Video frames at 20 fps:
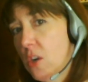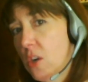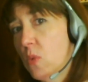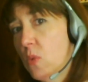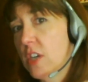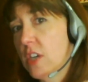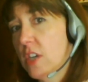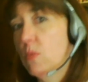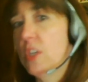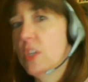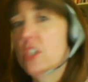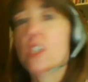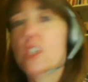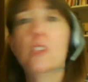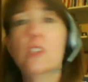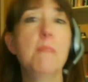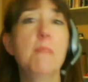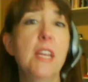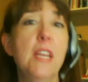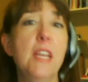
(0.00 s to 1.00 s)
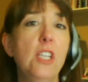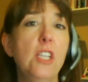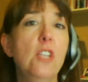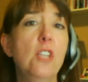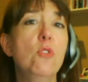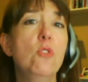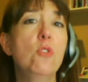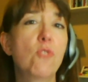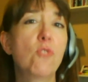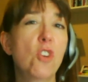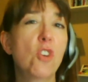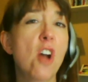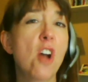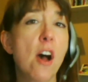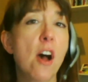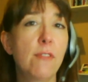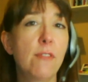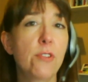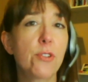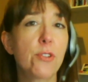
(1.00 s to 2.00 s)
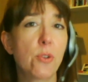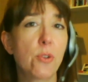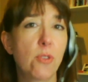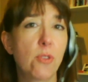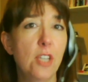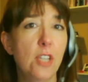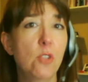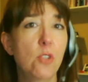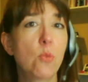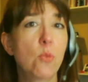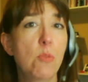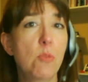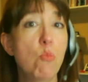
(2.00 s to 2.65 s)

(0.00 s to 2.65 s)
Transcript: which is mainly used for novels or things with